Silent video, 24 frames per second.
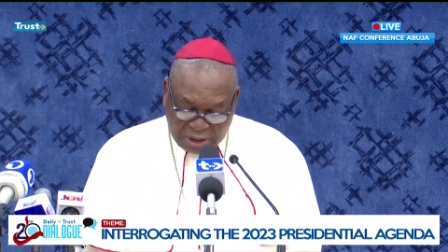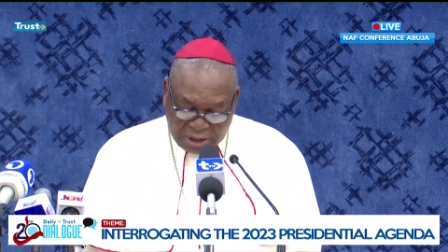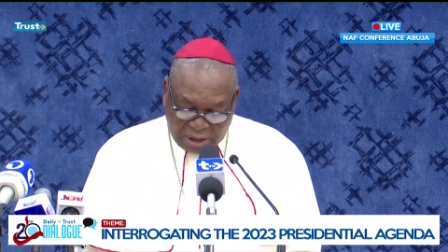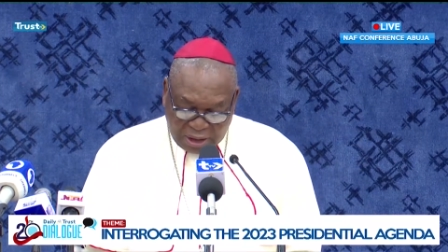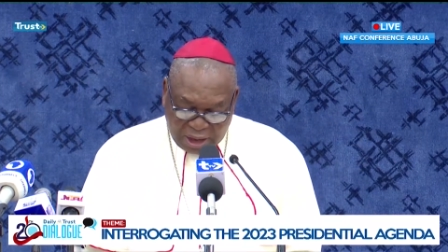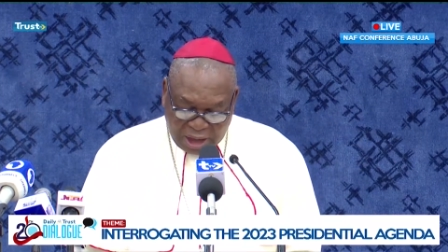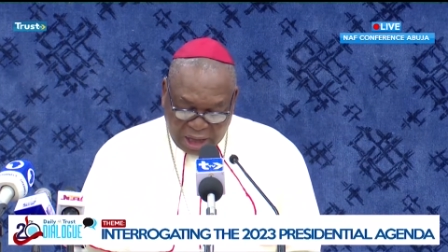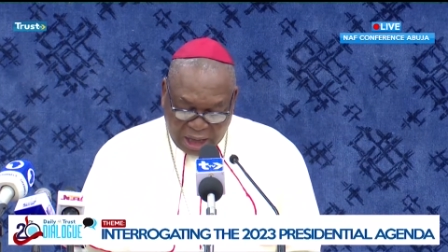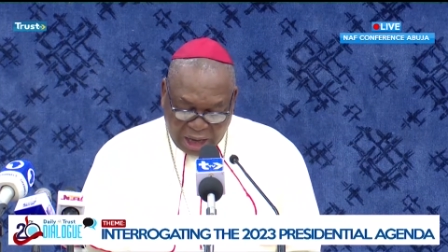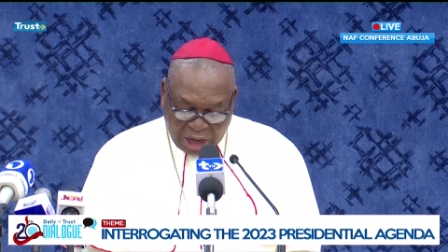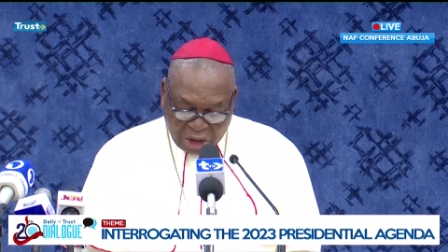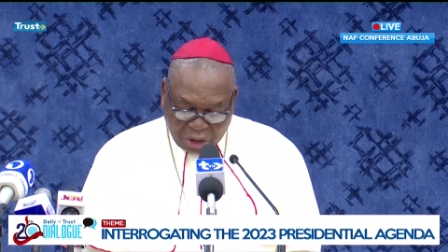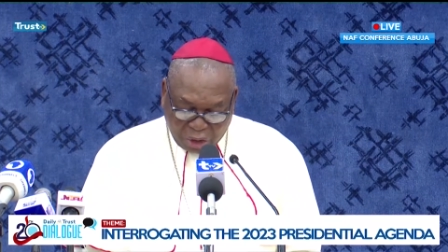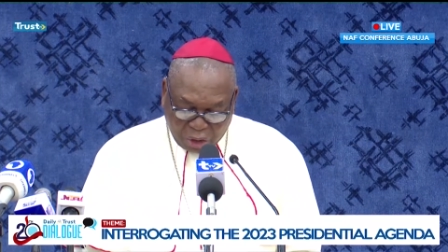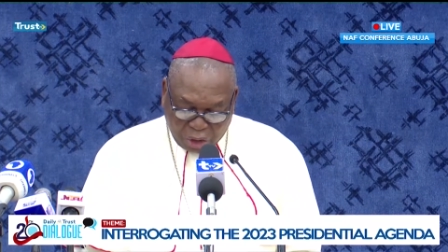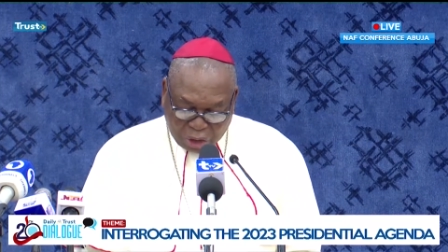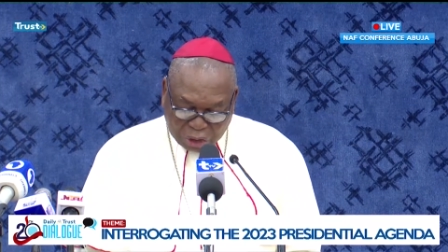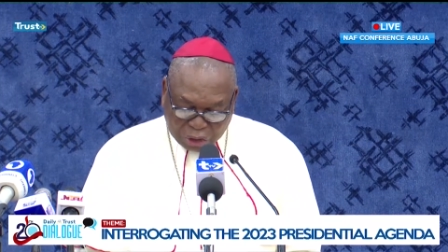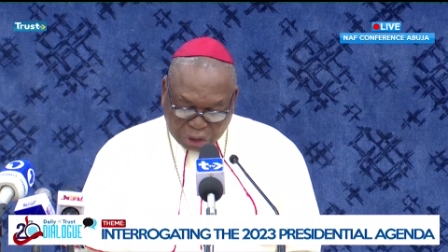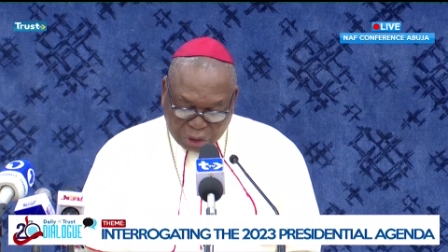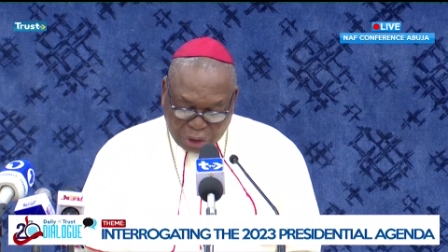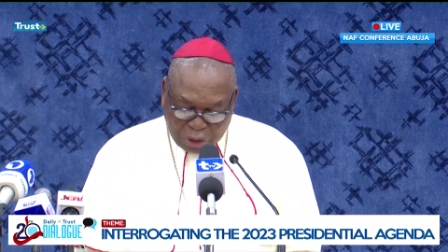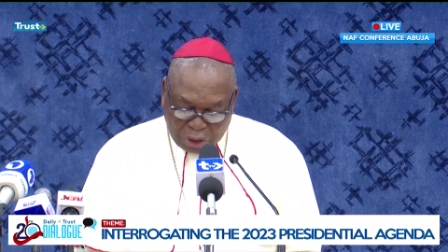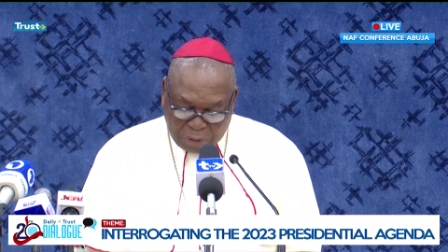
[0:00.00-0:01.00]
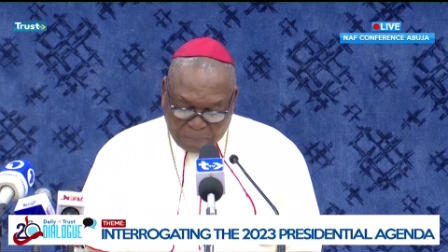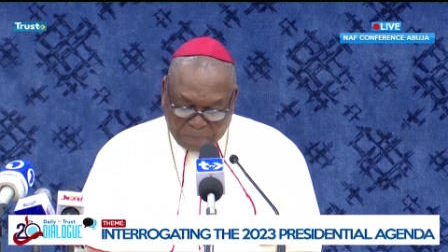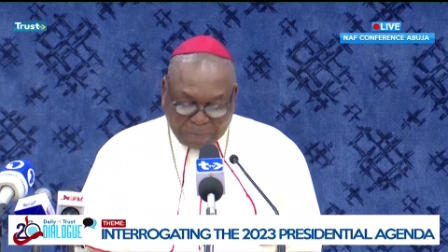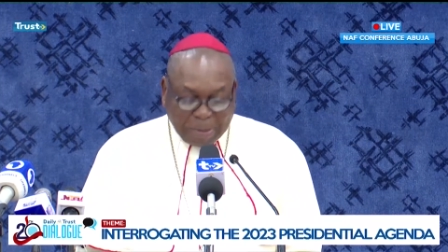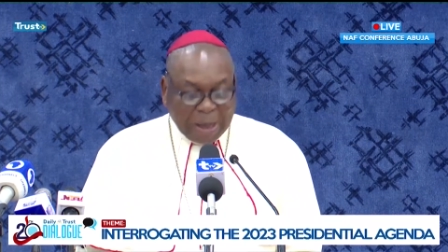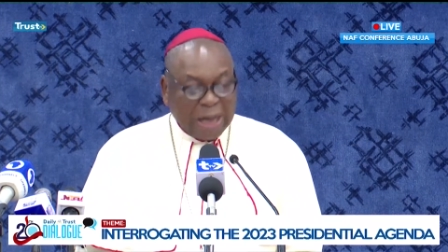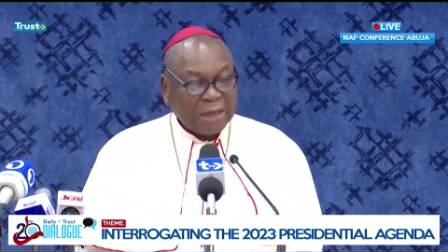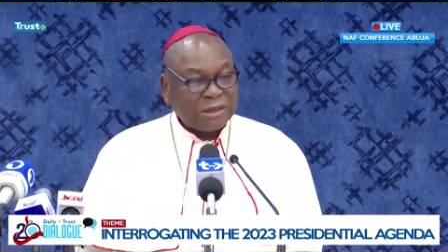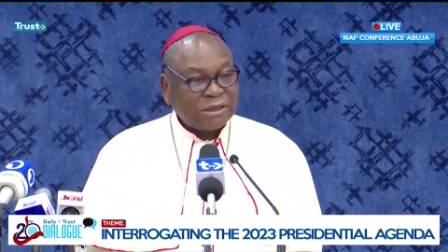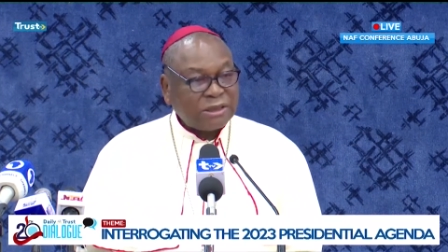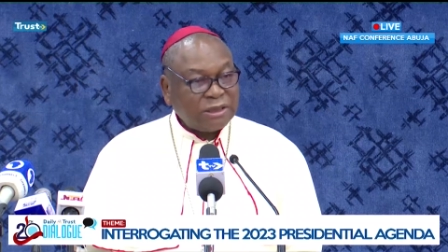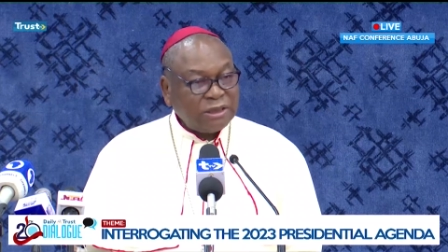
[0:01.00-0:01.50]
riggers
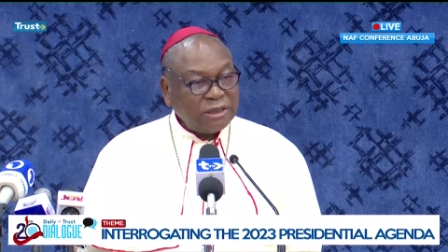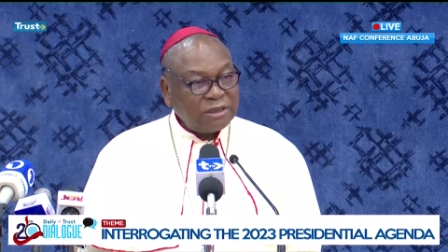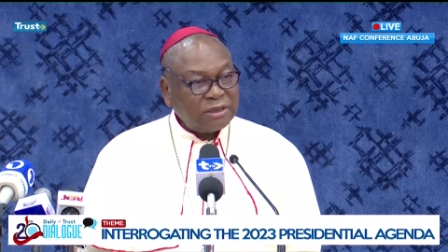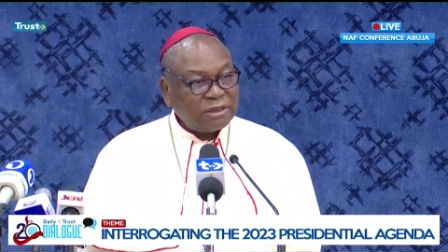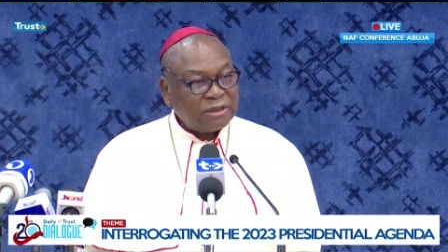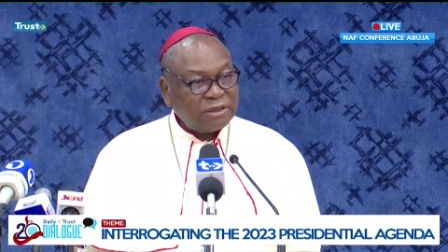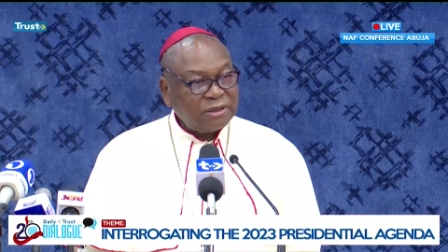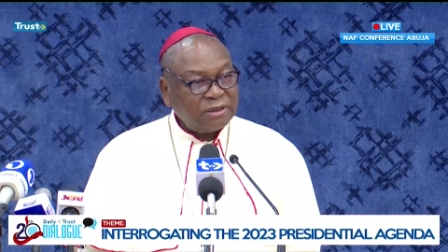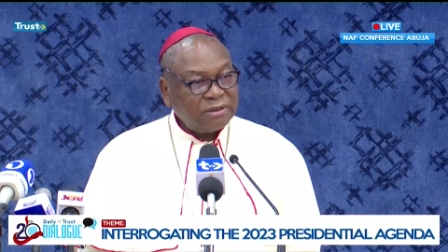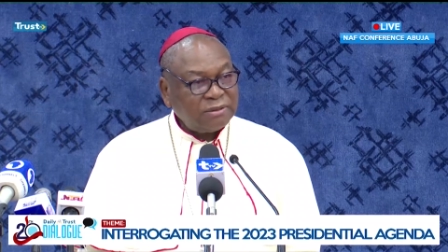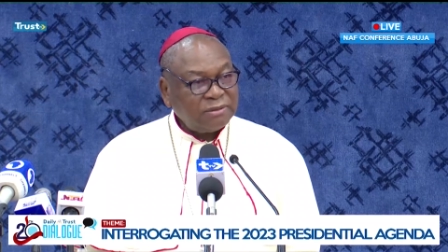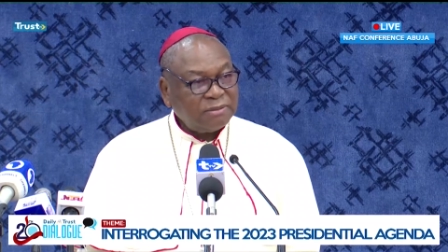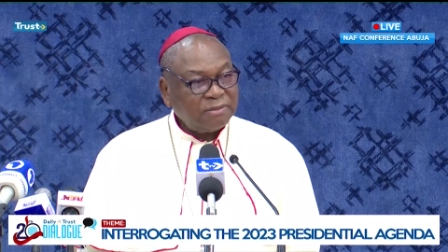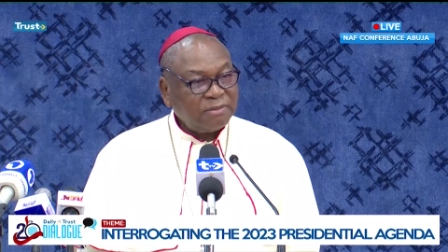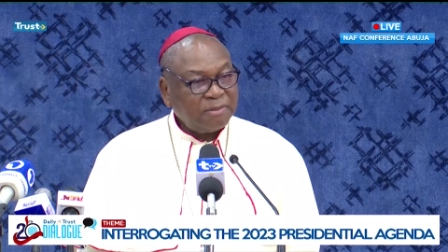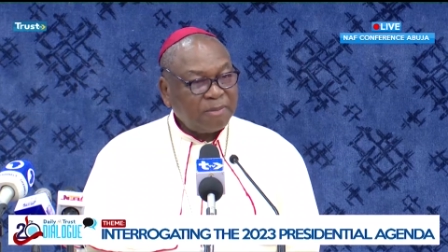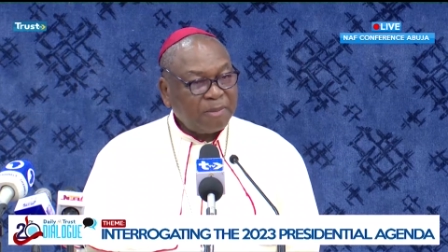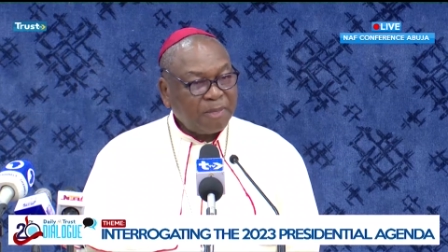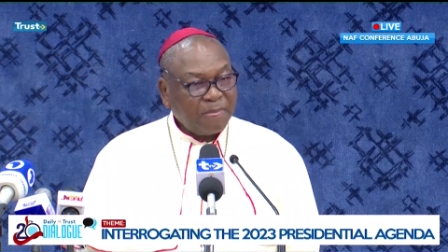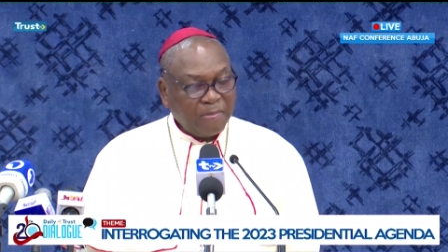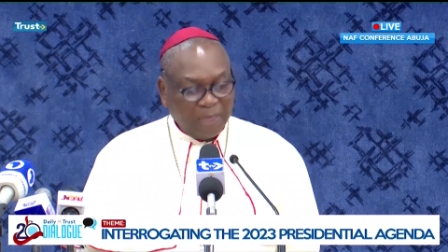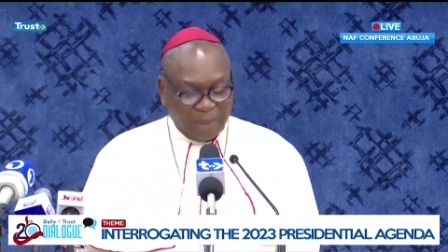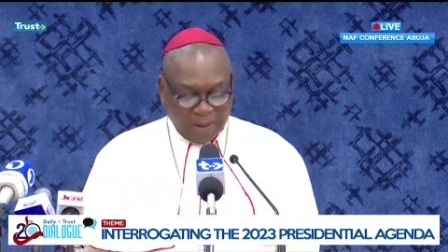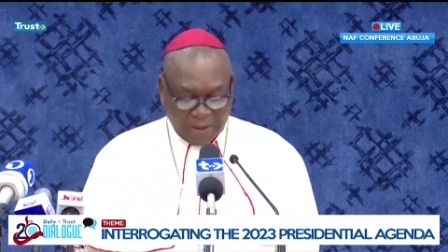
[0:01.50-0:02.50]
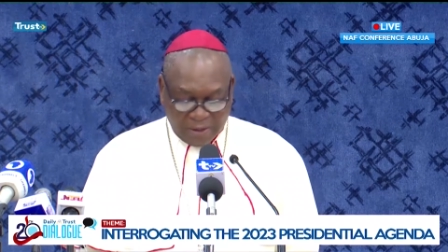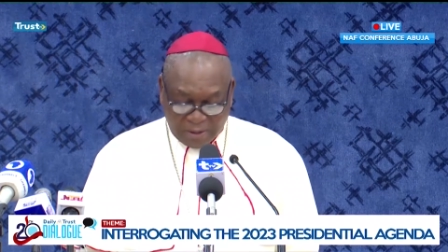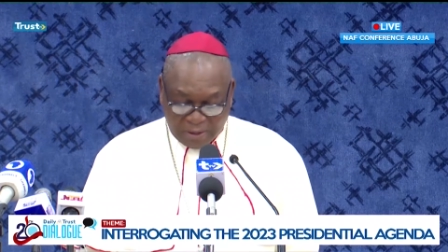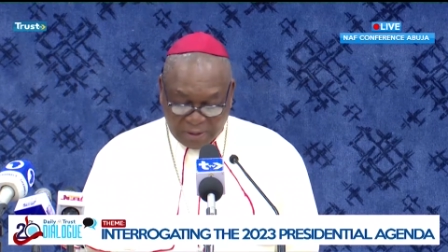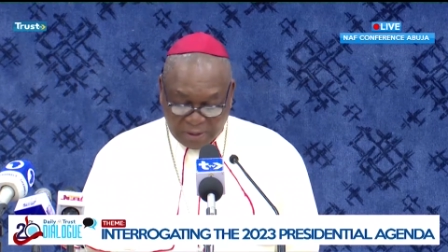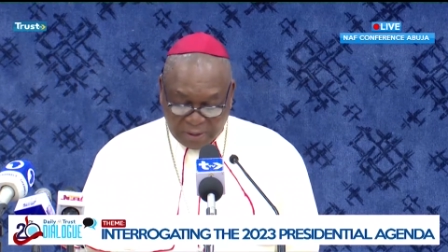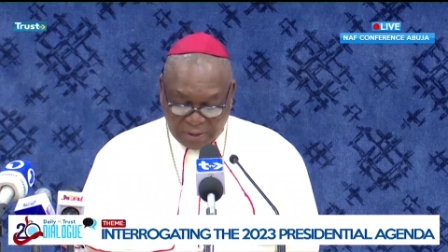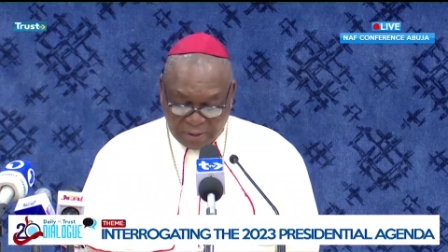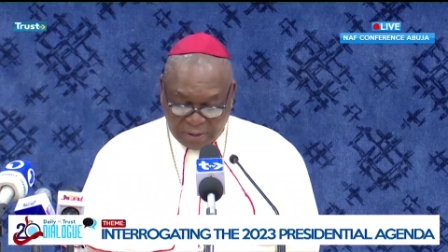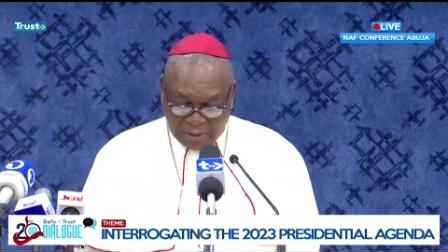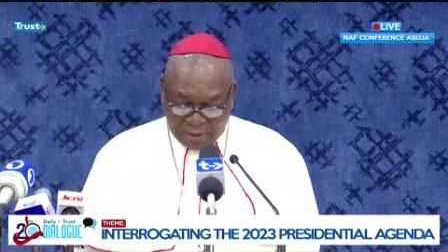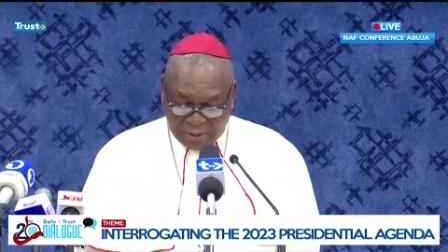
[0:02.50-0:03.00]
across
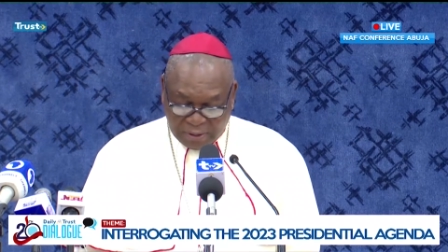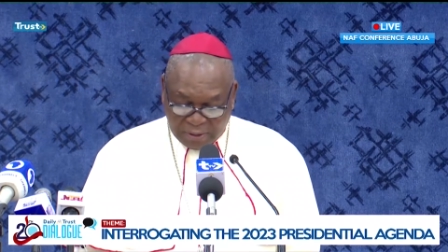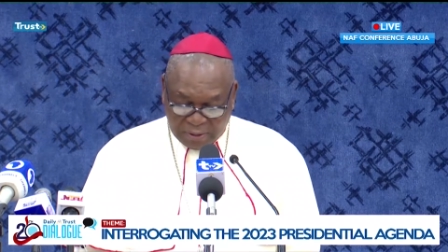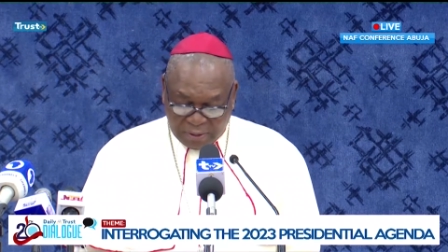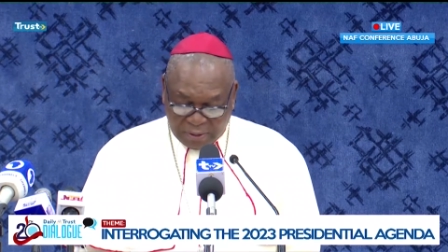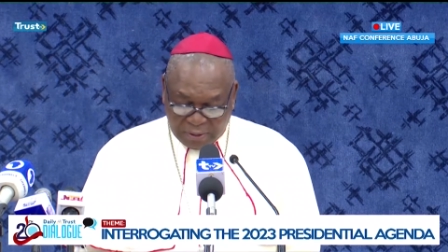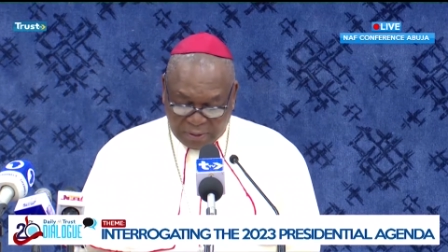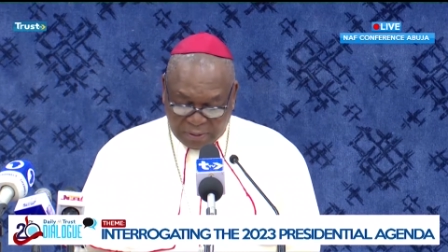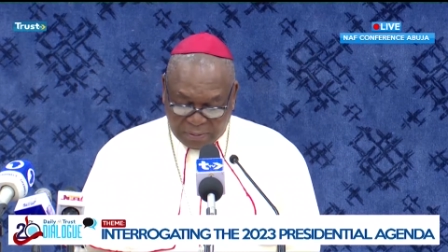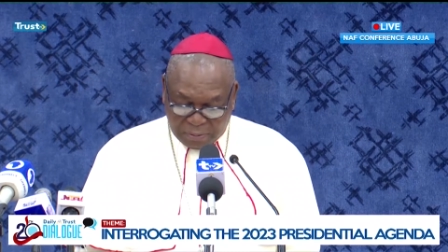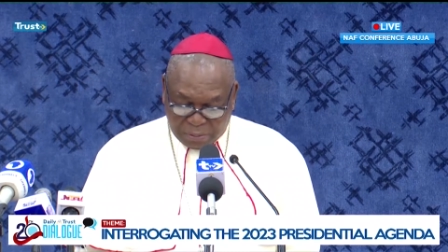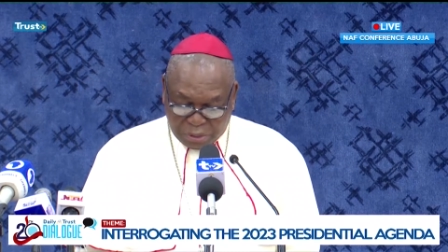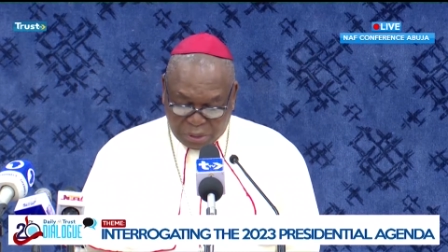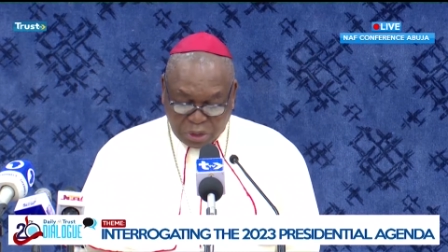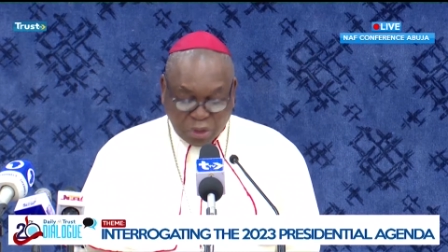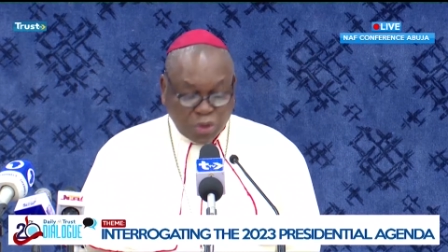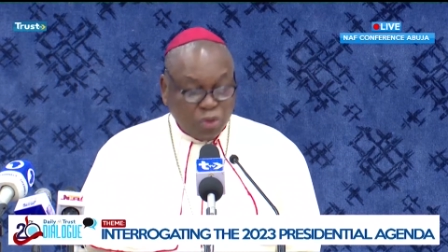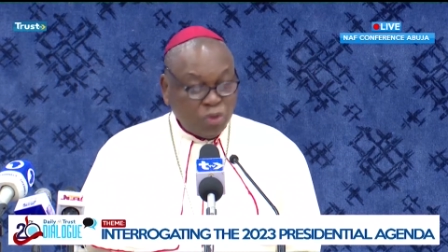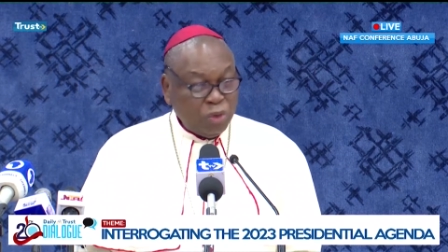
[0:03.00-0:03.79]
all parties,